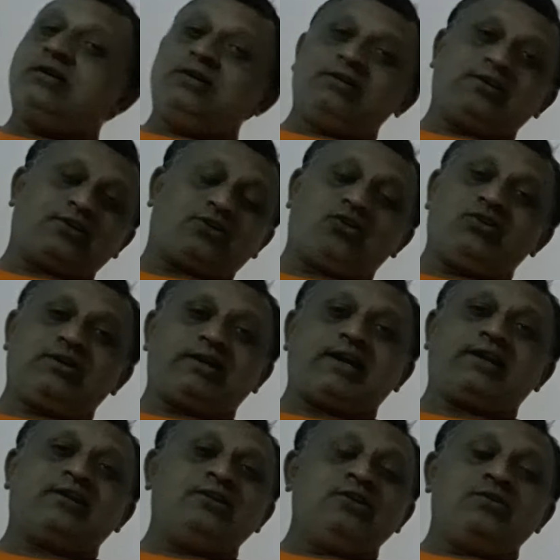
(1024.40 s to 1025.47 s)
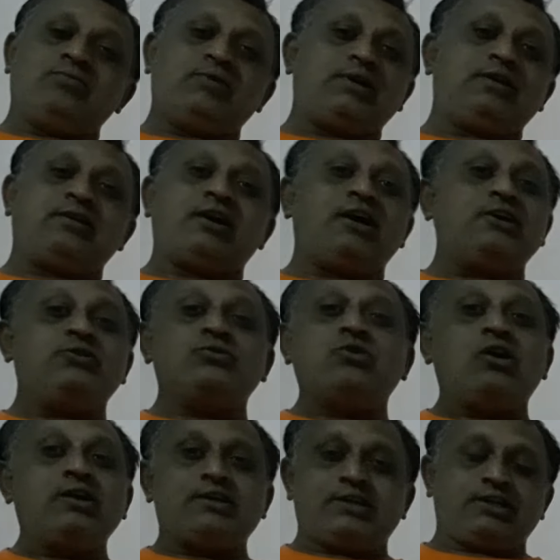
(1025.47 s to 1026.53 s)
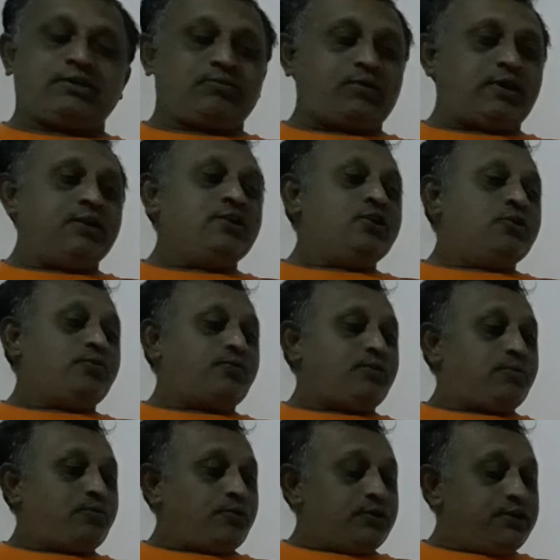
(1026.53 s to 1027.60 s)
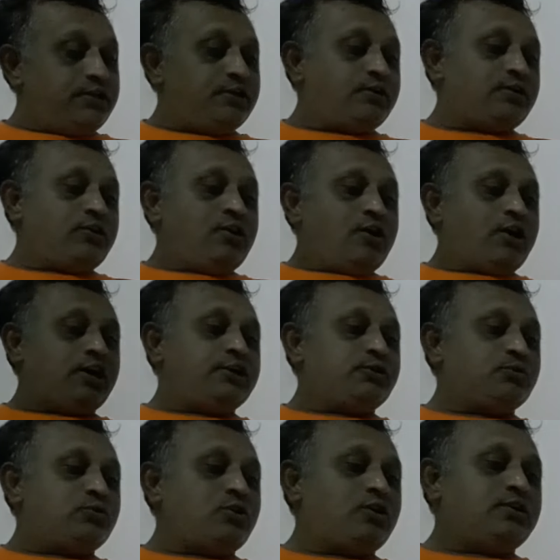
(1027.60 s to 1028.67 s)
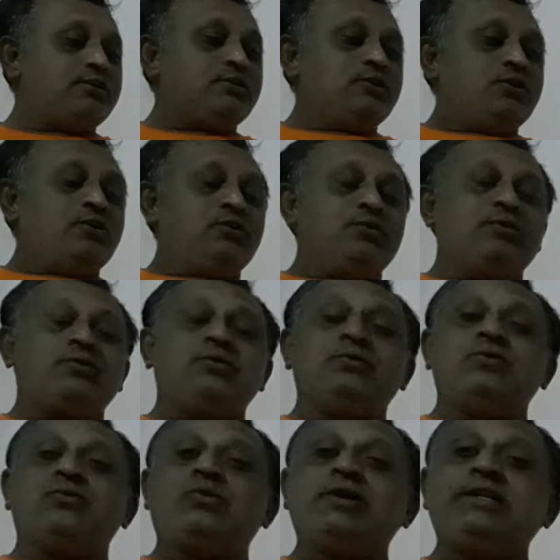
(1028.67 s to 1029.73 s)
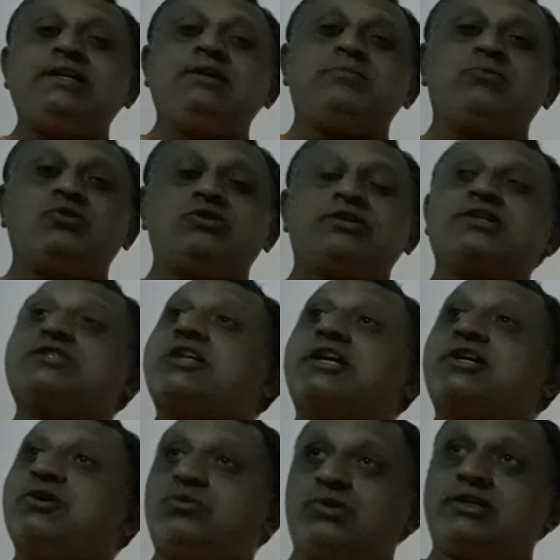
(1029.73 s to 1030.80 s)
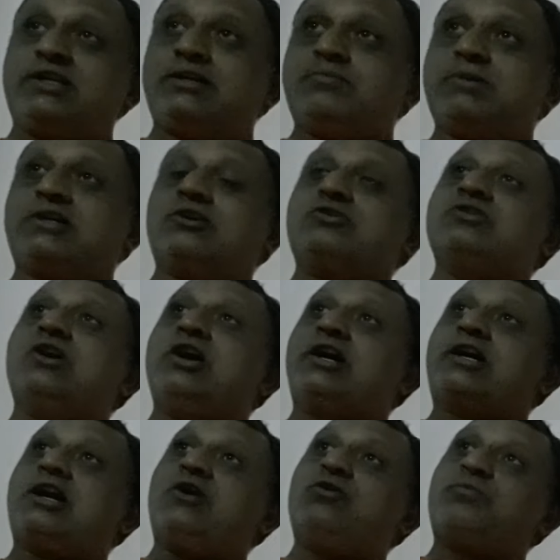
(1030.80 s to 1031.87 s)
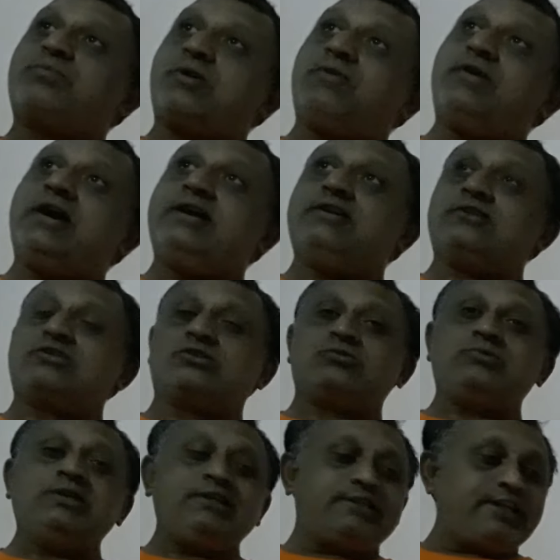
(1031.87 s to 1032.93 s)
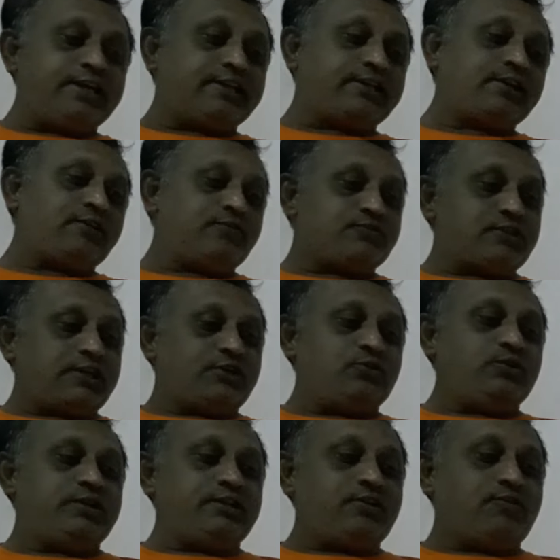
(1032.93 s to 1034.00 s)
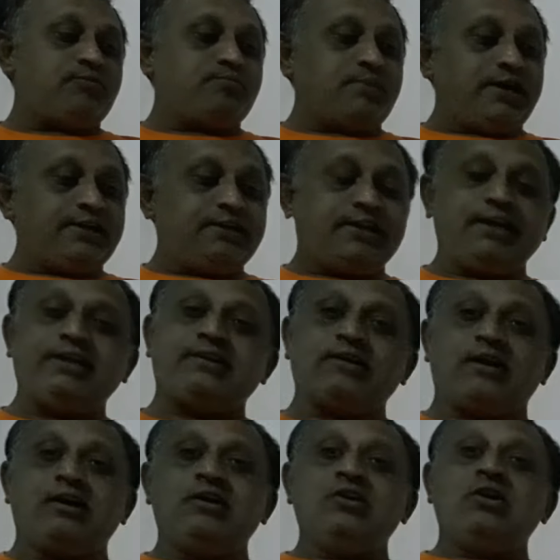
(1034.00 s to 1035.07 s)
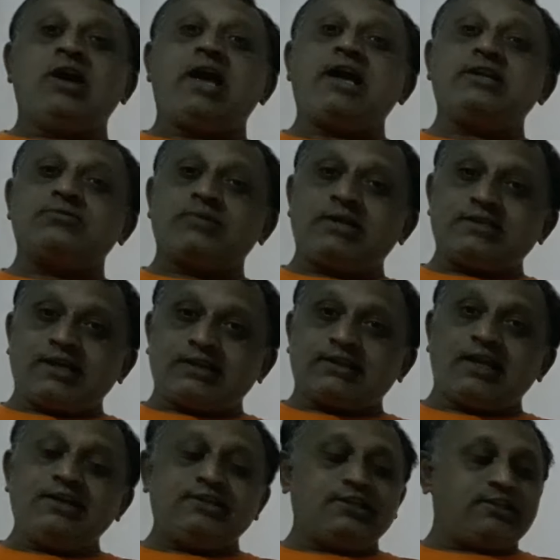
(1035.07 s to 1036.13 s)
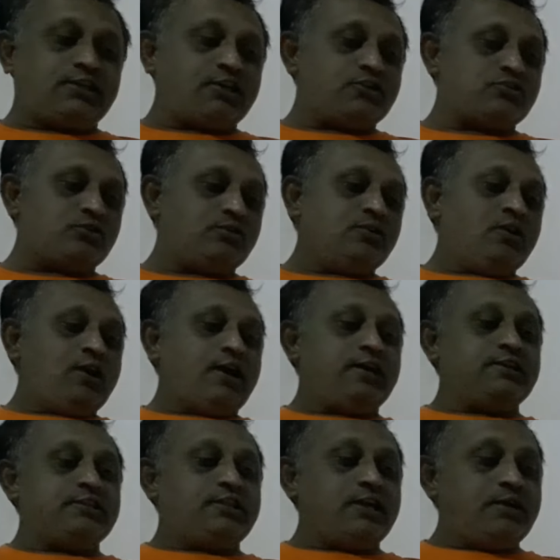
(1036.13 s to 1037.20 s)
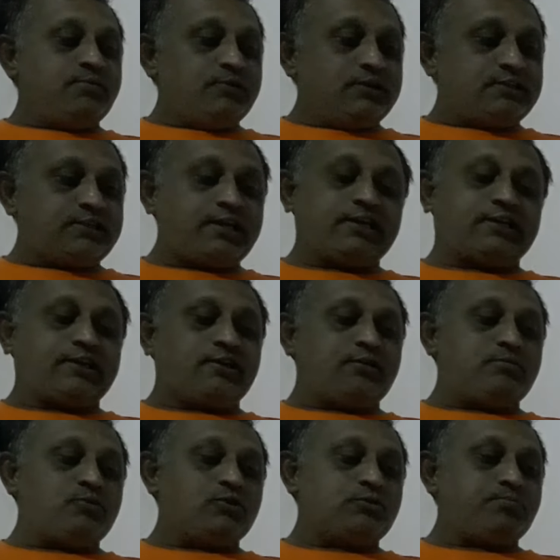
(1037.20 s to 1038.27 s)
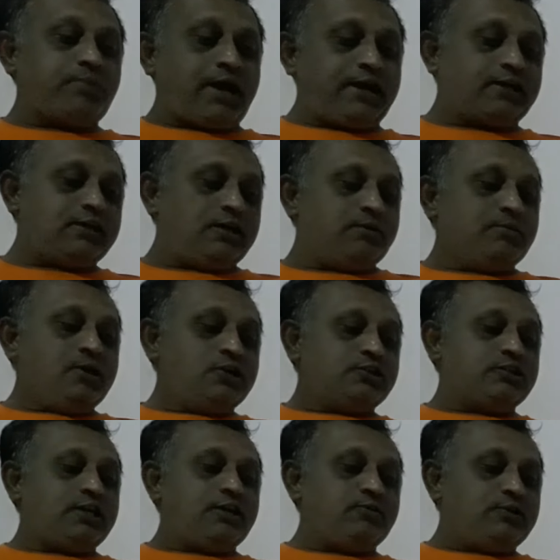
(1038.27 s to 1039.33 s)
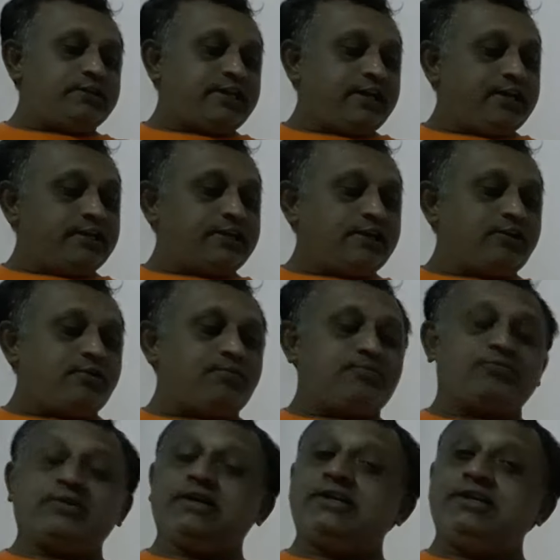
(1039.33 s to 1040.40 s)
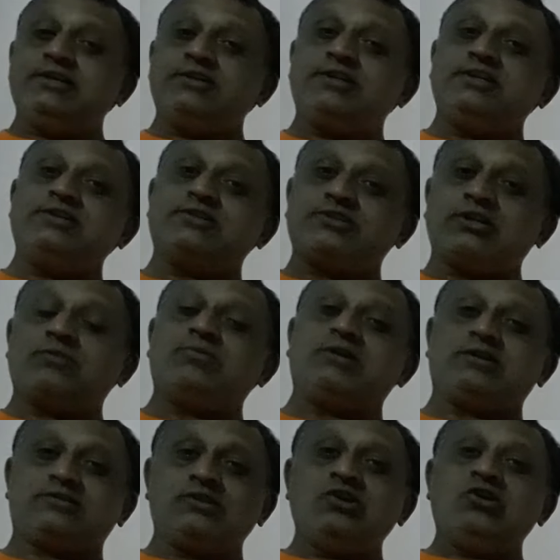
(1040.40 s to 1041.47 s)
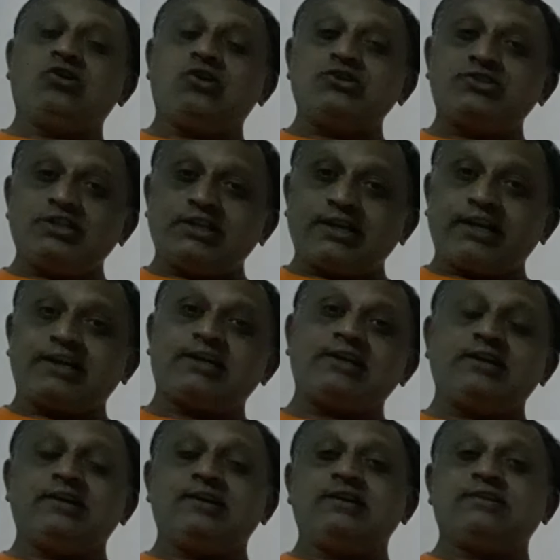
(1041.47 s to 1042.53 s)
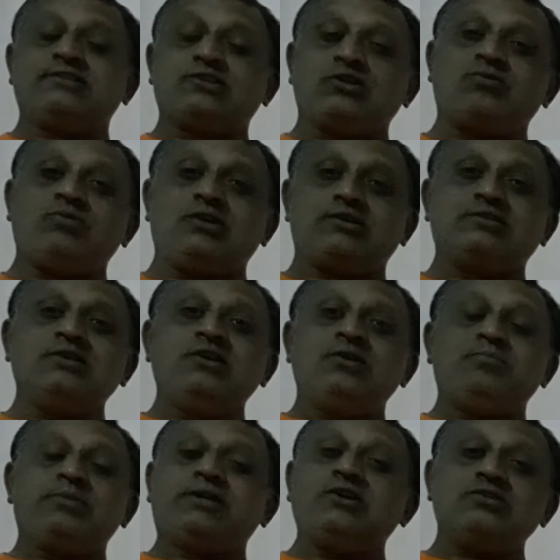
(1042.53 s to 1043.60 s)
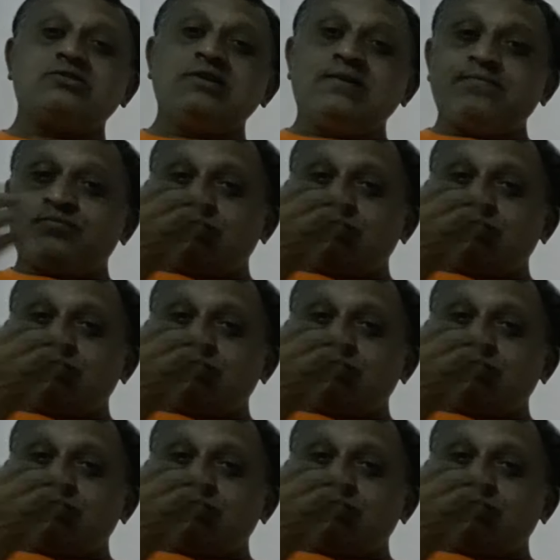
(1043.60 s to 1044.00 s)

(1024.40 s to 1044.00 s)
the contract when I do not require. Here I do not worry about the security, because cloud providers will take care of security of my data as well as authentication, and they will take care about backup, they will take care of redundant servers, launching redundant servers, because